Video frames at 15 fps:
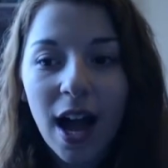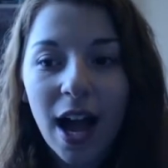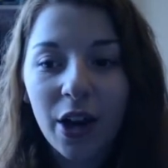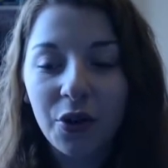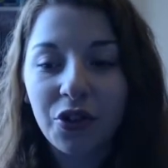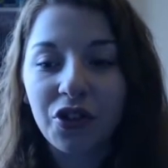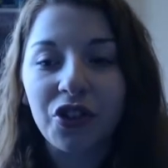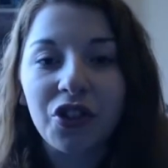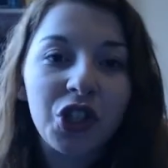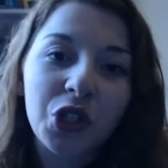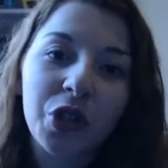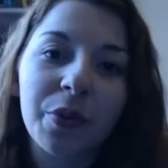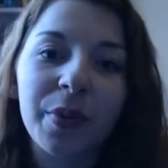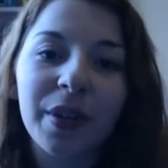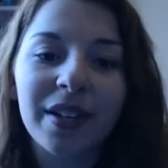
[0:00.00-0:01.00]
I don't just
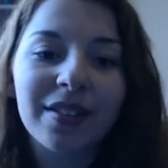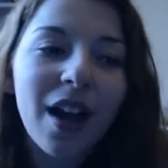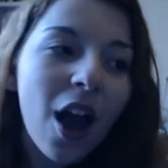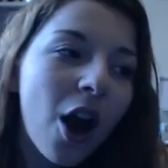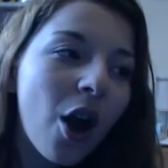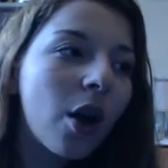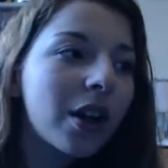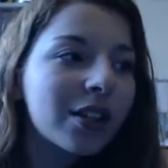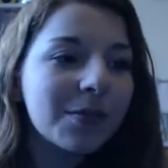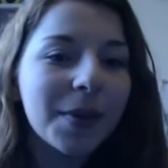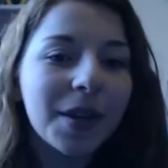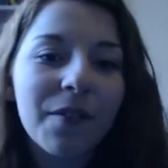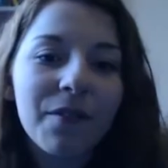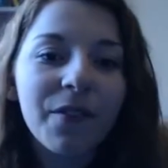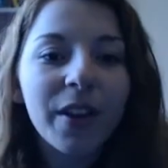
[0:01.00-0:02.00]
do it because, oh, let's
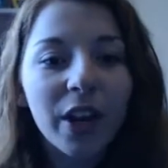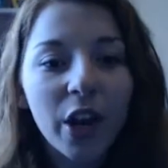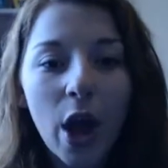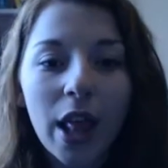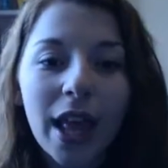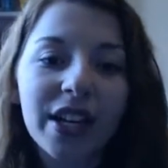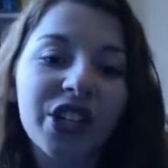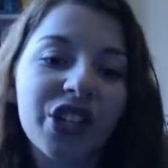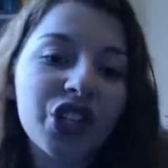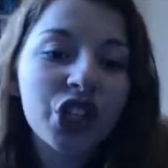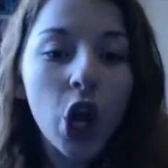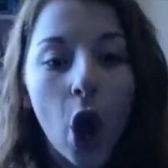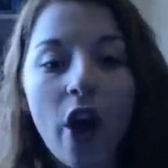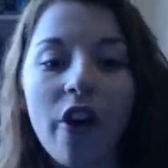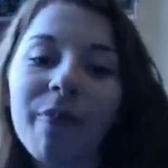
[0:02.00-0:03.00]
make a video, I like to
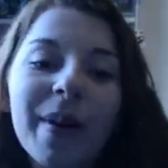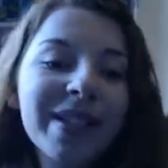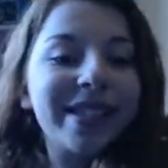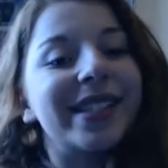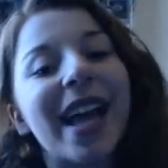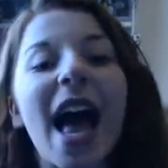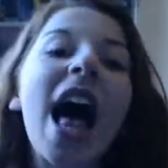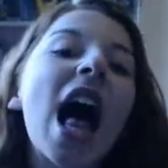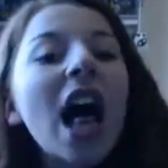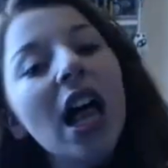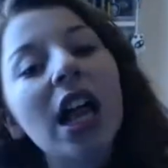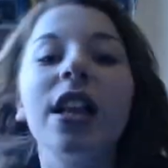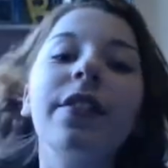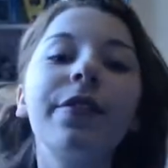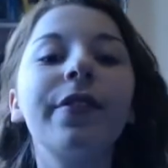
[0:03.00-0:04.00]
show off
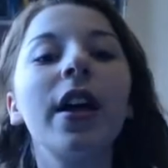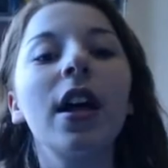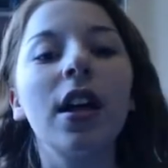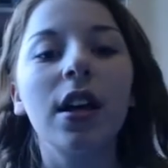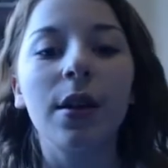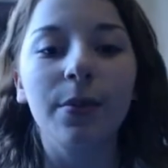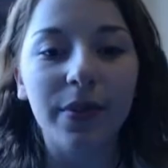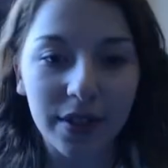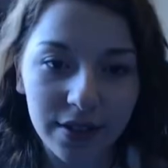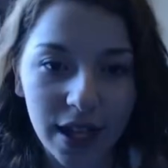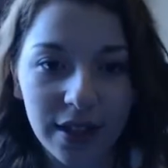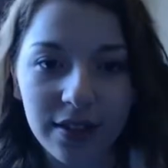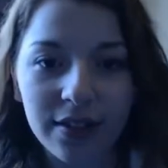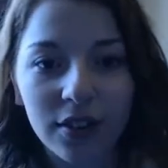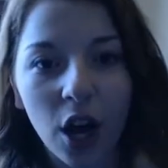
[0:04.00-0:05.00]
myself.
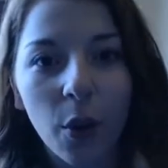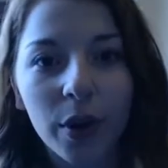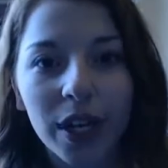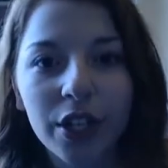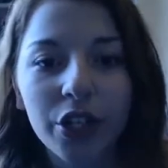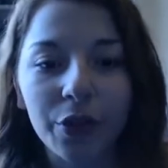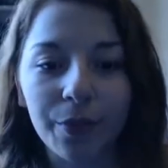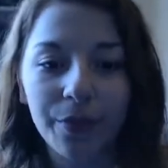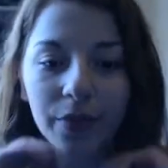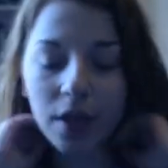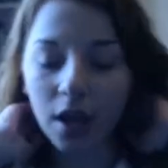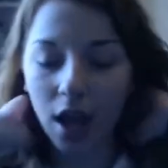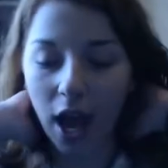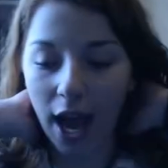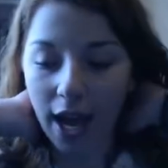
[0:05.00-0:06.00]
That's not what I do.
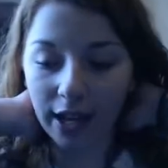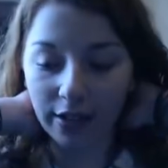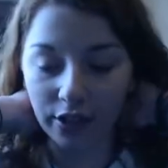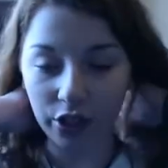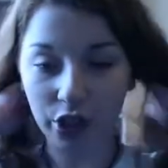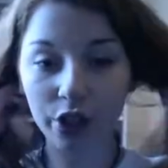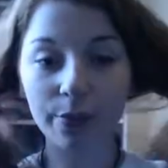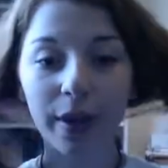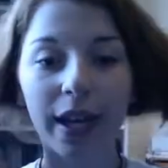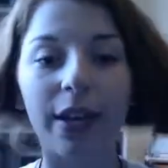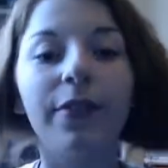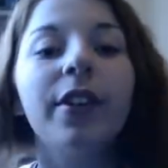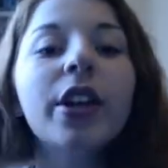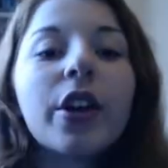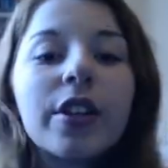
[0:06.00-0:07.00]
I
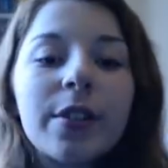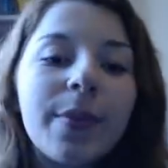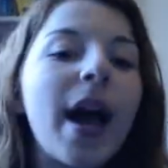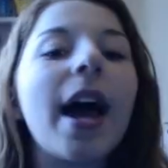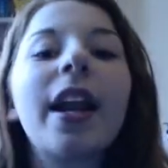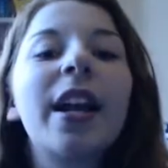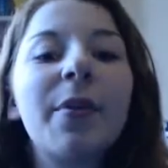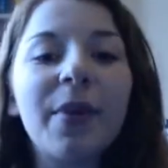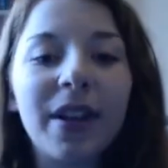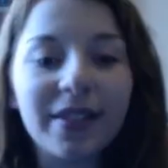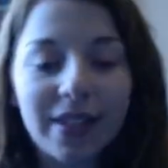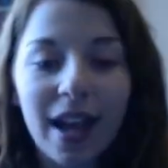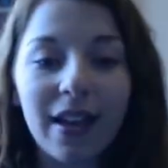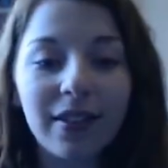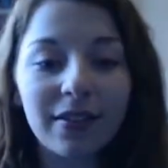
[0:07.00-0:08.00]
make videos about it
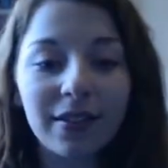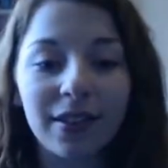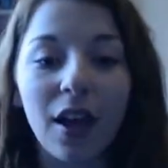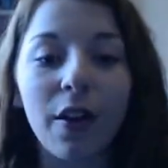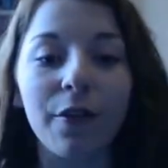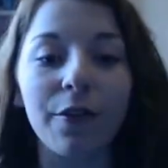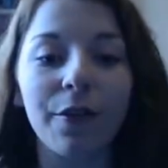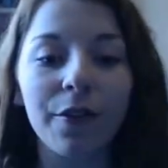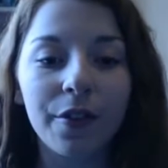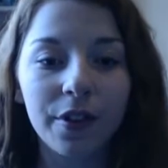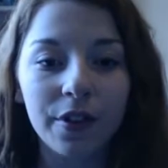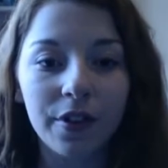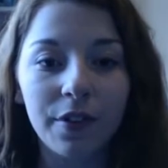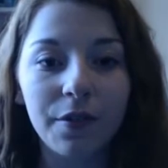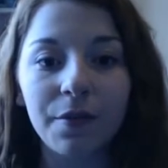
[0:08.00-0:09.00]
because I love
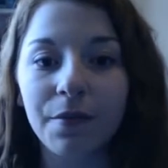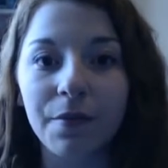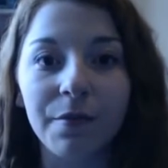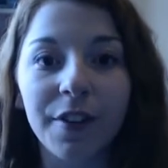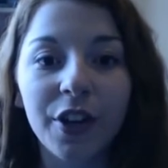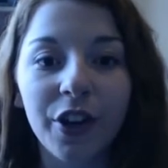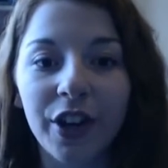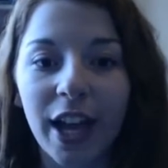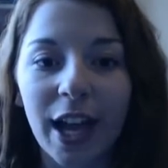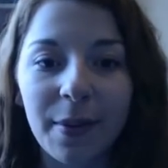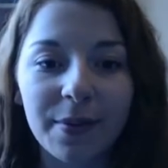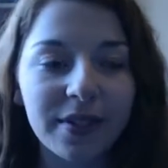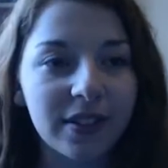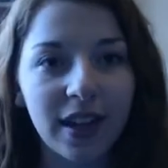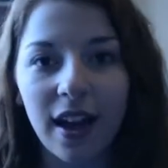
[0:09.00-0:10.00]
video
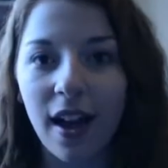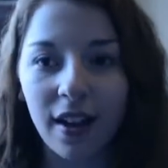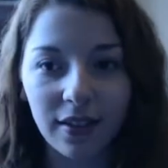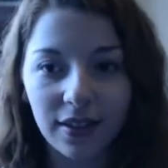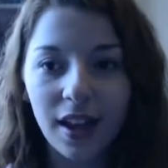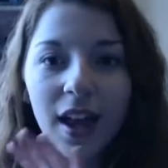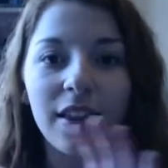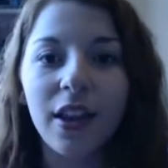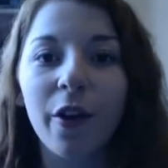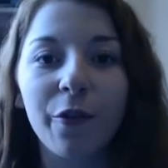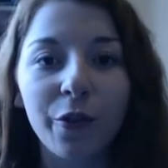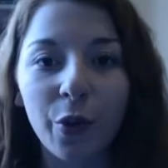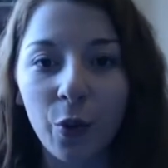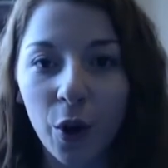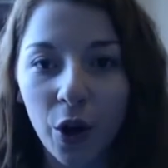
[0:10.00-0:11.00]
games, and I
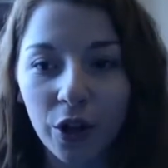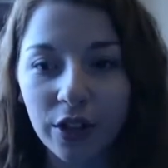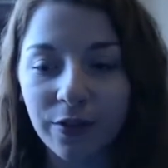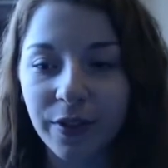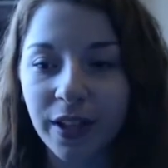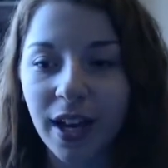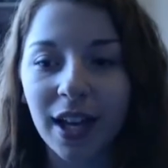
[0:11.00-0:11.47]
love the world of it.